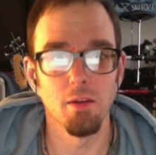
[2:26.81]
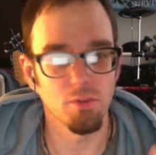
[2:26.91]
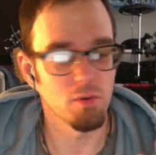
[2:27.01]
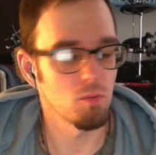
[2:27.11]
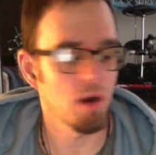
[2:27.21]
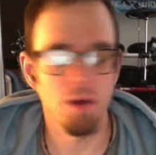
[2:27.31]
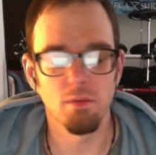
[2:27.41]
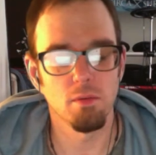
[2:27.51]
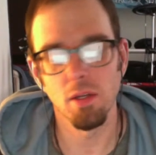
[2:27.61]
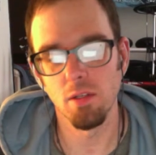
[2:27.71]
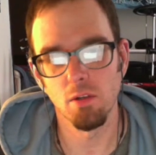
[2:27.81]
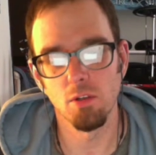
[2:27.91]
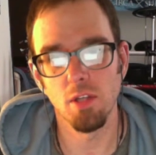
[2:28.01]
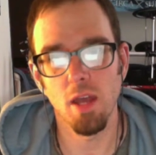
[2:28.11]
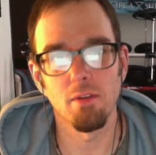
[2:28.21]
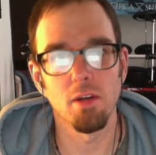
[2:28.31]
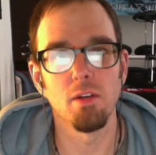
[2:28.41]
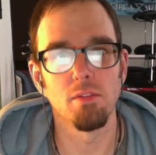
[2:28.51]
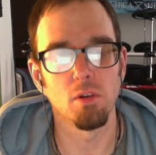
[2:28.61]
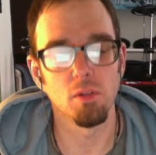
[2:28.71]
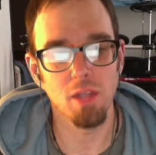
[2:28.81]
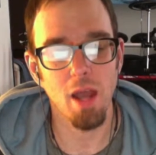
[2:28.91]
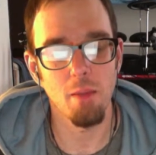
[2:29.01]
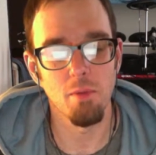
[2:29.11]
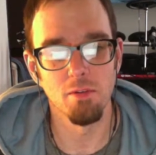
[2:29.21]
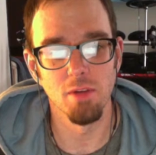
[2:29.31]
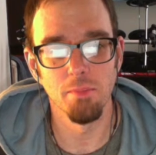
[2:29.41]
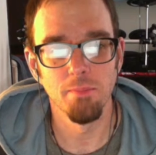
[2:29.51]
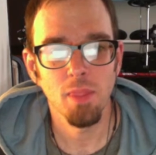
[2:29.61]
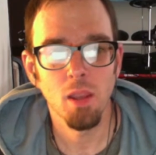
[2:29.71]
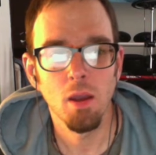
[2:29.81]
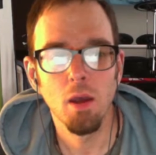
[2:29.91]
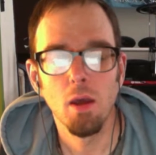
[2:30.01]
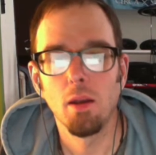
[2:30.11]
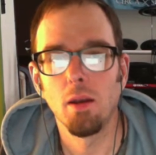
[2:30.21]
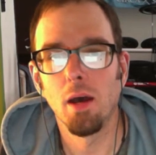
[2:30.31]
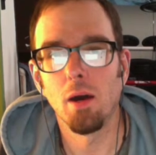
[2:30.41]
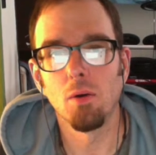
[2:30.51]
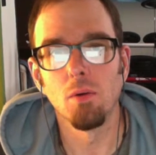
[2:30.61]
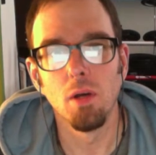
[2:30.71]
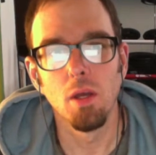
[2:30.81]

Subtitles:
and for whatever reason, you're just having a difficult time of it. Now,